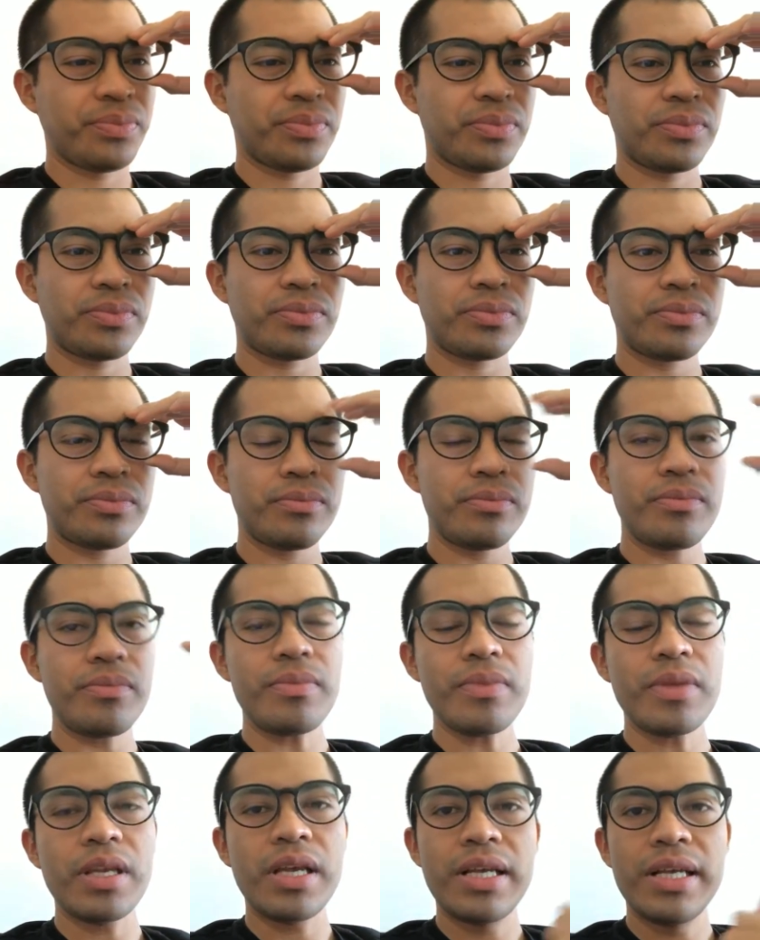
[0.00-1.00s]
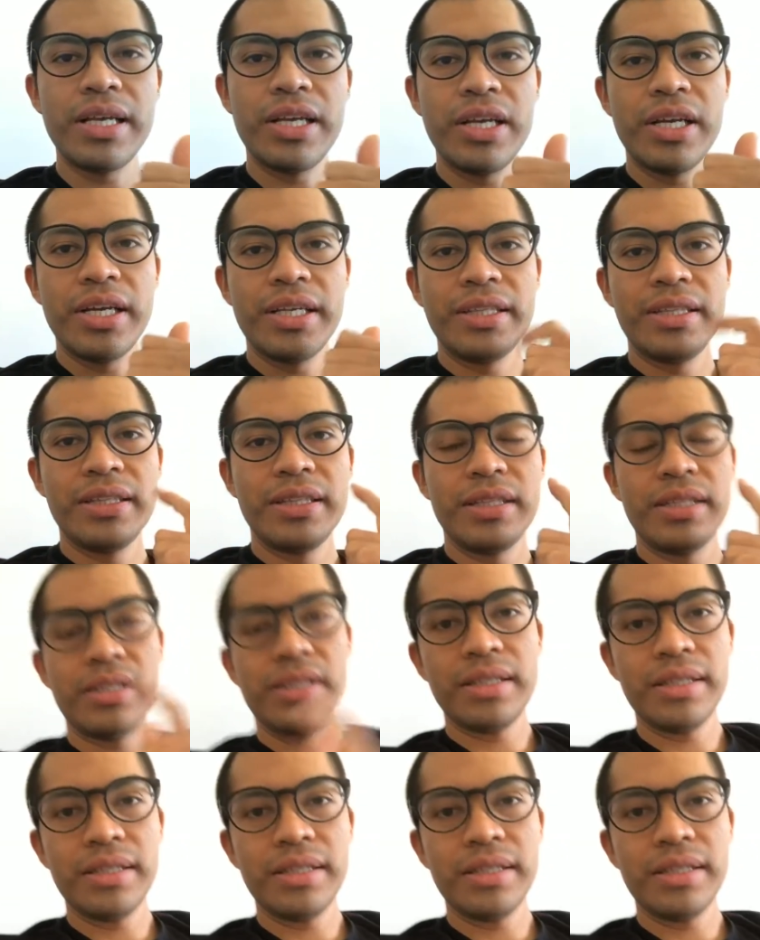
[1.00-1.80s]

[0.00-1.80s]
Nobody speaks.